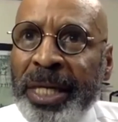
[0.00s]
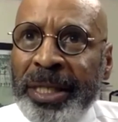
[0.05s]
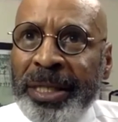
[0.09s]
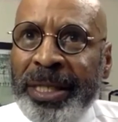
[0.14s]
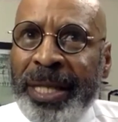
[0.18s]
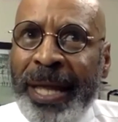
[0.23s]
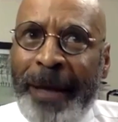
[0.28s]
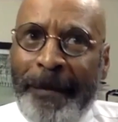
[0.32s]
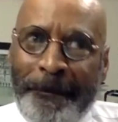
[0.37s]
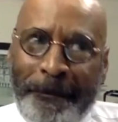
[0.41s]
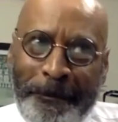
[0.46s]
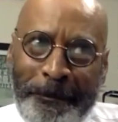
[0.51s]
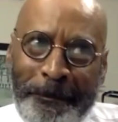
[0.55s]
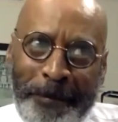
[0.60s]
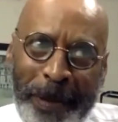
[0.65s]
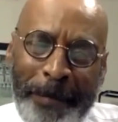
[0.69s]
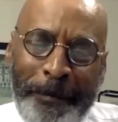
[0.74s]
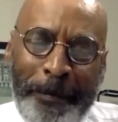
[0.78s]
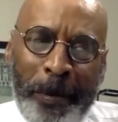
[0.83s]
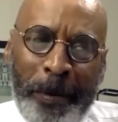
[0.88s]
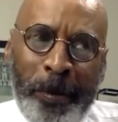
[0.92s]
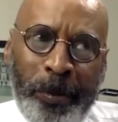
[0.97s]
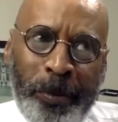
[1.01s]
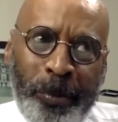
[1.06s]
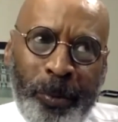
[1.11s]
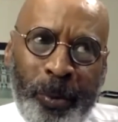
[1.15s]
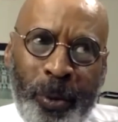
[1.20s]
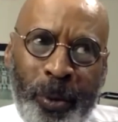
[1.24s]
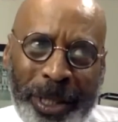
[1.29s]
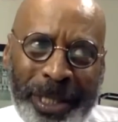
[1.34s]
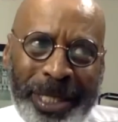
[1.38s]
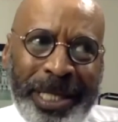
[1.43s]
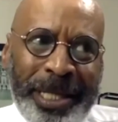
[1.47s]
that people
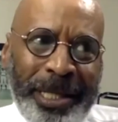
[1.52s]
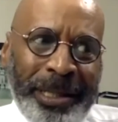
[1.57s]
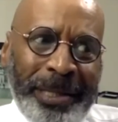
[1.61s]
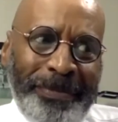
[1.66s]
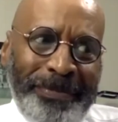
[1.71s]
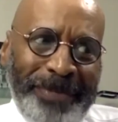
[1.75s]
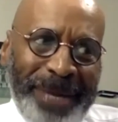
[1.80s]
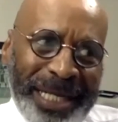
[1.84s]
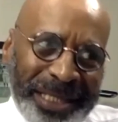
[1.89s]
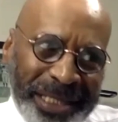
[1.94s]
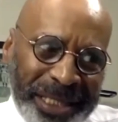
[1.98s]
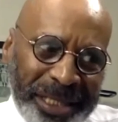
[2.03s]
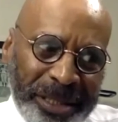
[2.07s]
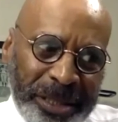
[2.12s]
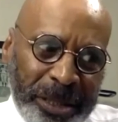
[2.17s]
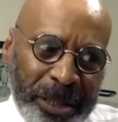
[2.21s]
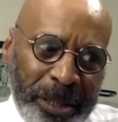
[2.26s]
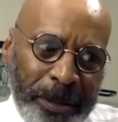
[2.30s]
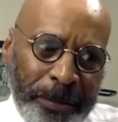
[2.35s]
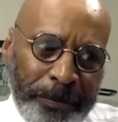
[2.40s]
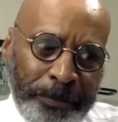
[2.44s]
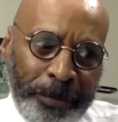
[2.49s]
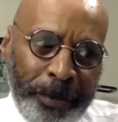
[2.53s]
want to kill a messenger.